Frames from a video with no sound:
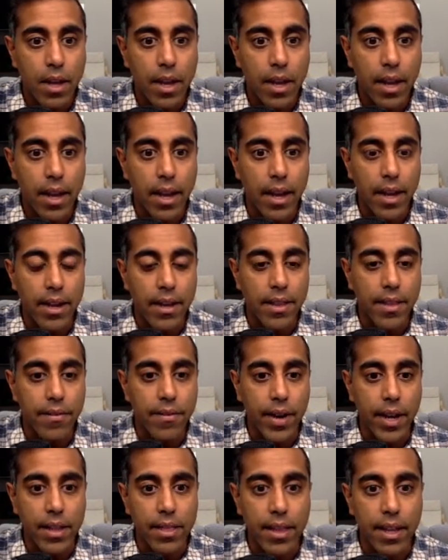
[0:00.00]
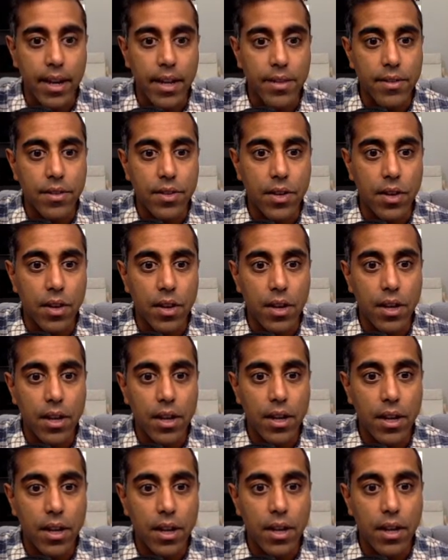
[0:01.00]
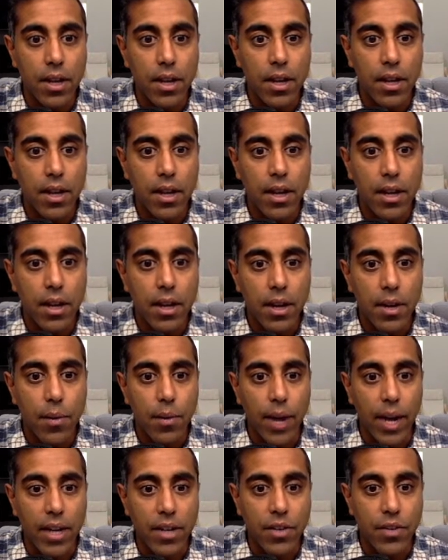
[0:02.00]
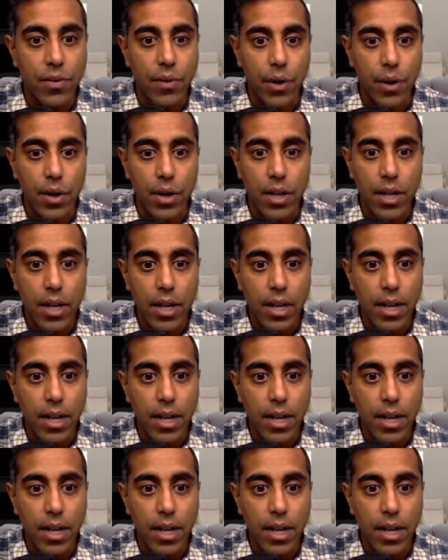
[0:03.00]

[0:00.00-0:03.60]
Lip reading: and the fact that I took Rashford